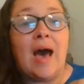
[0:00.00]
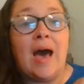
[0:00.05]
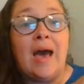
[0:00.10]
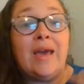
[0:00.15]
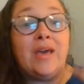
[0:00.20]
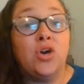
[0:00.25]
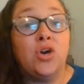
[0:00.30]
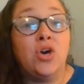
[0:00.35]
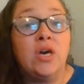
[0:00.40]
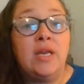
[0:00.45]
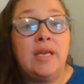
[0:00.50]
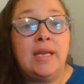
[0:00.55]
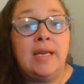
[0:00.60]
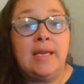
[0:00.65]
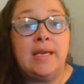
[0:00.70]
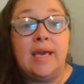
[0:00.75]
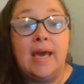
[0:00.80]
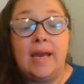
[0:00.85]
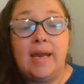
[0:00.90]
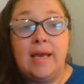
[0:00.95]
I
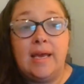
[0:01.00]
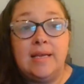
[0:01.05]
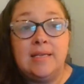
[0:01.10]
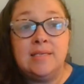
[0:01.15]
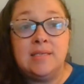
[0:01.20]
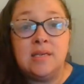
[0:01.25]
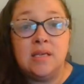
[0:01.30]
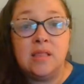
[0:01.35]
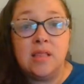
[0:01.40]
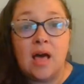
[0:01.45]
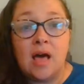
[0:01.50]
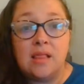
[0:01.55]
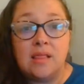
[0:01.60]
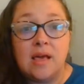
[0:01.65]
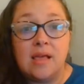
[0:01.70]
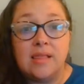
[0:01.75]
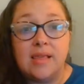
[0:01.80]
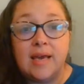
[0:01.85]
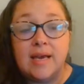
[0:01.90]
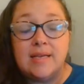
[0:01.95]
couldn't get into La
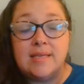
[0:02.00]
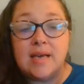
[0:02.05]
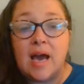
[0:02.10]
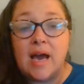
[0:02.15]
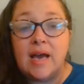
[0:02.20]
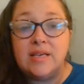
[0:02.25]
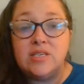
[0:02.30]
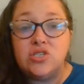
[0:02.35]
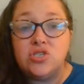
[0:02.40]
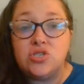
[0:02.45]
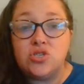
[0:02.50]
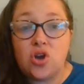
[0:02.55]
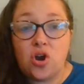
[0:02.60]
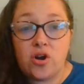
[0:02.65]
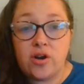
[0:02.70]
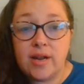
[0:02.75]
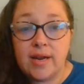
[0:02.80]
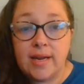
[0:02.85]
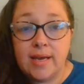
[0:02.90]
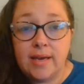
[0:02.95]
La Land. I
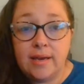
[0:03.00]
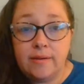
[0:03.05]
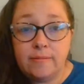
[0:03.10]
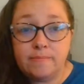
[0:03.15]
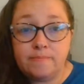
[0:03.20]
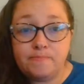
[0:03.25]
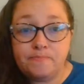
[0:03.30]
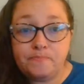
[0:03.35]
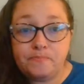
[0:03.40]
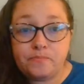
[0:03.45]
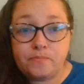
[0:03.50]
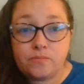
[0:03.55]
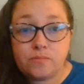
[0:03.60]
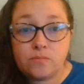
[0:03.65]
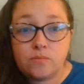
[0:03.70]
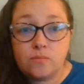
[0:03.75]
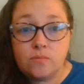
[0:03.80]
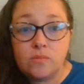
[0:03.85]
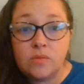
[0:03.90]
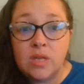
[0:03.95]
started it
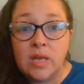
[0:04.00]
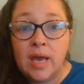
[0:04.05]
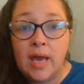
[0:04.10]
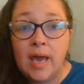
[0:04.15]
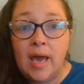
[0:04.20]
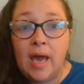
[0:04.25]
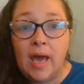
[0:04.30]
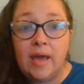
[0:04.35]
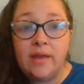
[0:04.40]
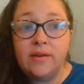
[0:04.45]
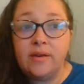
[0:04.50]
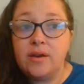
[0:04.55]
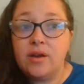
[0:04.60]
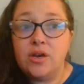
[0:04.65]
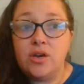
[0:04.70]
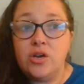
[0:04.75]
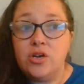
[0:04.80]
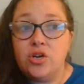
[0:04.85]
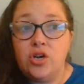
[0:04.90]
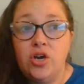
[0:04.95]
and
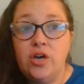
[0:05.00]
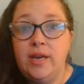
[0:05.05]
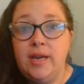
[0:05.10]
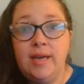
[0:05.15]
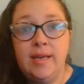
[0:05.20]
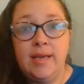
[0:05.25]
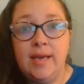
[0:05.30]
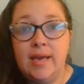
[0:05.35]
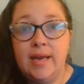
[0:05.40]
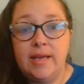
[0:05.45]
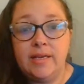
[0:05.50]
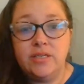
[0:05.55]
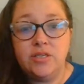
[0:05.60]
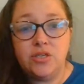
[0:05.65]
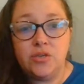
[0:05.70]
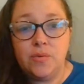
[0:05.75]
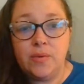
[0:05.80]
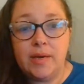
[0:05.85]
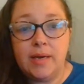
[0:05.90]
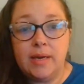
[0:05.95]
couldn't get
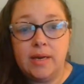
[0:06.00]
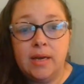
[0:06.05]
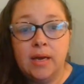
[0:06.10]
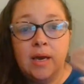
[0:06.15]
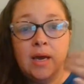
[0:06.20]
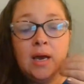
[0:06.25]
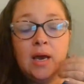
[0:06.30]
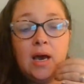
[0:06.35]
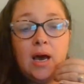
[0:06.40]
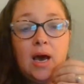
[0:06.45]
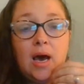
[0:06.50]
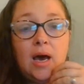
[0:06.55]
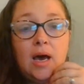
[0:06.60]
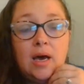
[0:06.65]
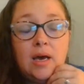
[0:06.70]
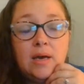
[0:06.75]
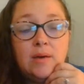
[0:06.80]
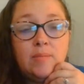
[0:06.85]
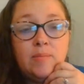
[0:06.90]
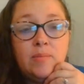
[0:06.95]
into it.
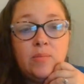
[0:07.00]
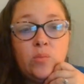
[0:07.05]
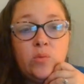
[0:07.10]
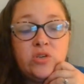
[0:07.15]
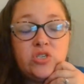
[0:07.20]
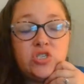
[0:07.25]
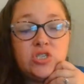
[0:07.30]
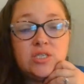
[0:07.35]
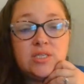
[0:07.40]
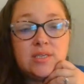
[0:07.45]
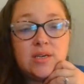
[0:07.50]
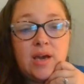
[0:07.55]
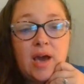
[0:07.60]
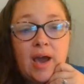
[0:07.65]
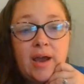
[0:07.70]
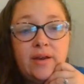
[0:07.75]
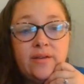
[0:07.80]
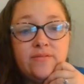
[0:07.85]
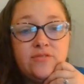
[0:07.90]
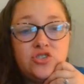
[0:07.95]
Which is
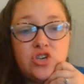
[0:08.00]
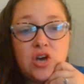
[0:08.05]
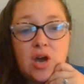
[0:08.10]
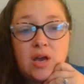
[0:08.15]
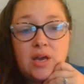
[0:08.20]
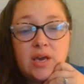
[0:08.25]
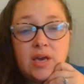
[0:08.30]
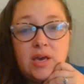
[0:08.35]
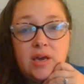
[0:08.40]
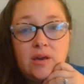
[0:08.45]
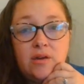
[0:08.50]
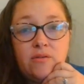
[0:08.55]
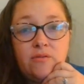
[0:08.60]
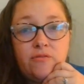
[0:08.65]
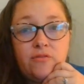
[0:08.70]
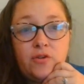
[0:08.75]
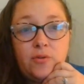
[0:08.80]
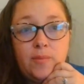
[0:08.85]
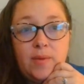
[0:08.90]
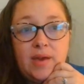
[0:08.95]
kind of shocking
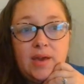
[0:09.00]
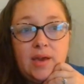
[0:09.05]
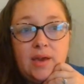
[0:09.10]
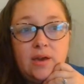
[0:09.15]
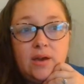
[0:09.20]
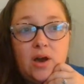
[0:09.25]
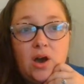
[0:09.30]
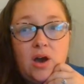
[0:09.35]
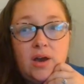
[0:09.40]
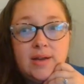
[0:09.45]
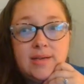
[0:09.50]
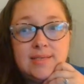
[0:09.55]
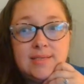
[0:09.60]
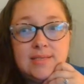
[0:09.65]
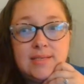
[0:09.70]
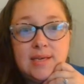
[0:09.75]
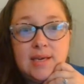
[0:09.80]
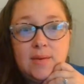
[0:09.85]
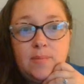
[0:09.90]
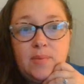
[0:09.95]
for me,
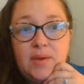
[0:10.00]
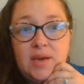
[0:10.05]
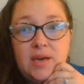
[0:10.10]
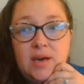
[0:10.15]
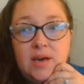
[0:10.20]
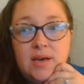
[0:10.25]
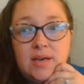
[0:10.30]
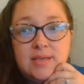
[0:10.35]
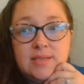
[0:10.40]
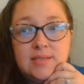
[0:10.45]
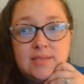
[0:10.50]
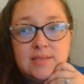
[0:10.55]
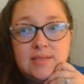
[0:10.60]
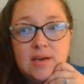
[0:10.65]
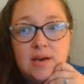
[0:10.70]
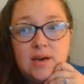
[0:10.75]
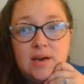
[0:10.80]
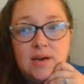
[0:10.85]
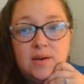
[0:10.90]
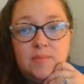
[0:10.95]
honestly, because
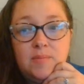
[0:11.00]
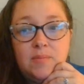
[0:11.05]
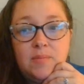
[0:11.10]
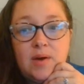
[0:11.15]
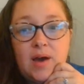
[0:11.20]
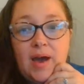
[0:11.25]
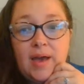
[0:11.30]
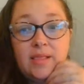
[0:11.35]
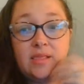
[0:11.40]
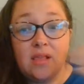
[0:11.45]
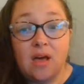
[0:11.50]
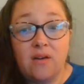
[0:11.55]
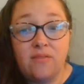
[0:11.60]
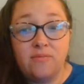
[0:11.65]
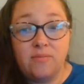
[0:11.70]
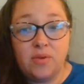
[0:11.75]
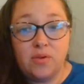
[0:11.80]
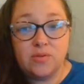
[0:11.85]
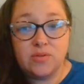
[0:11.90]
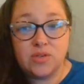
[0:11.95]
I
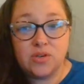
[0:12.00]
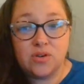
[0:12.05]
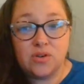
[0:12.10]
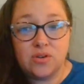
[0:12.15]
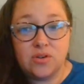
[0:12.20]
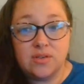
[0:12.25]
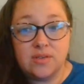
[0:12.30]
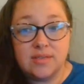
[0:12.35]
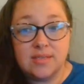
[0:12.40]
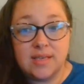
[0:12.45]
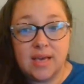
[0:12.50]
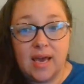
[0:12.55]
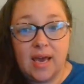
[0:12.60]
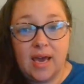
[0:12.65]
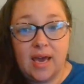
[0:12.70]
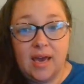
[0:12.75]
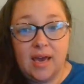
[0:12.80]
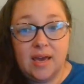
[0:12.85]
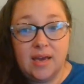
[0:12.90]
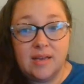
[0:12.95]
love musicals
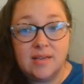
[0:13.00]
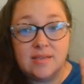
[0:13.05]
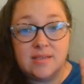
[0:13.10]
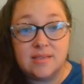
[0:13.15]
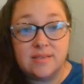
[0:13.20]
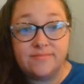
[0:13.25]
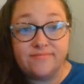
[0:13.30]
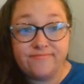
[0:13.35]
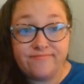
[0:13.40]
and